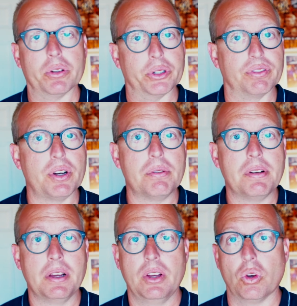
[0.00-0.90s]
on your phone
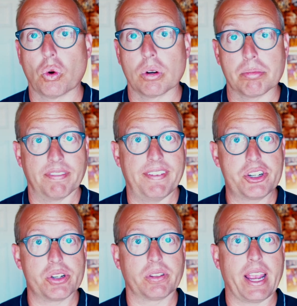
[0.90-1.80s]
or a
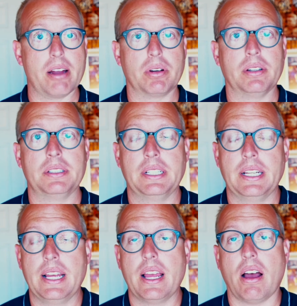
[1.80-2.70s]
professional camera,
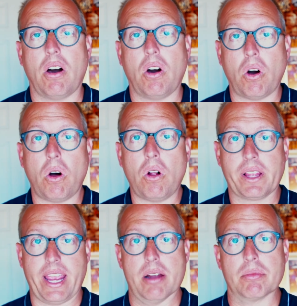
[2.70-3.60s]
all
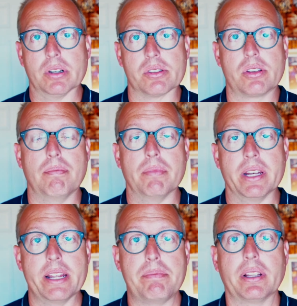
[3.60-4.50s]
cameras
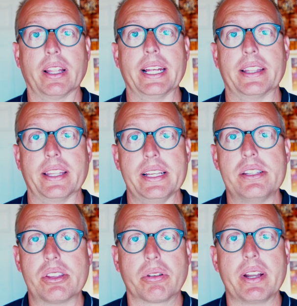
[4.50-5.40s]
manipulate
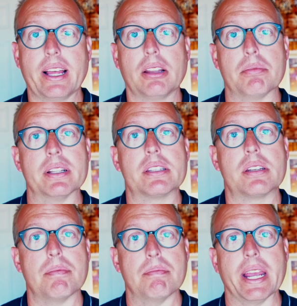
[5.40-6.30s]
these three elements
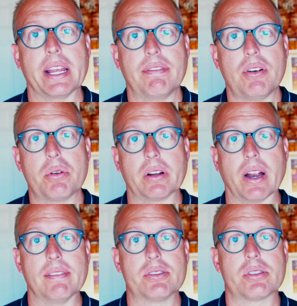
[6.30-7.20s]
to make
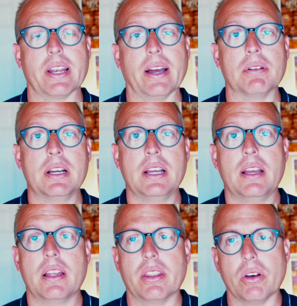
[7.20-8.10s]
photographs. Now,
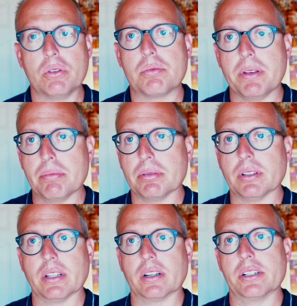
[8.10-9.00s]
those people
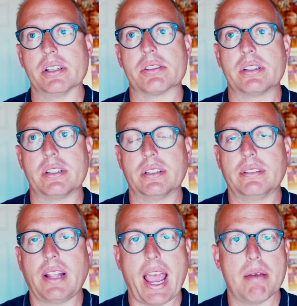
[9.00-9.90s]
that are just
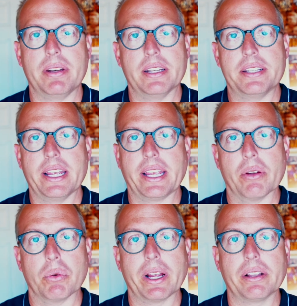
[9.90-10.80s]
happy to take a
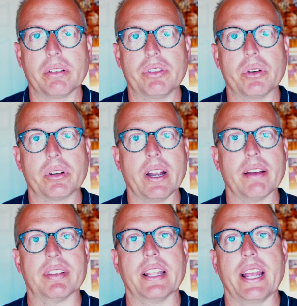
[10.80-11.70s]
regular
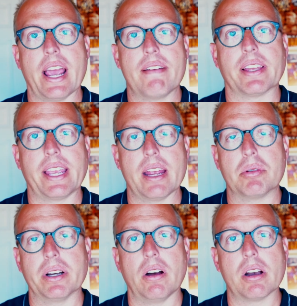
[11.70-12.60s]
photograph and they have the
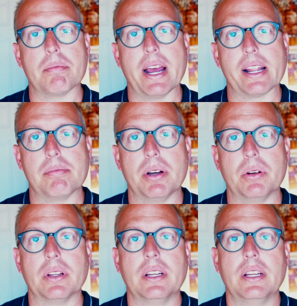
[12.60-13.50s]
camera in automatic mode,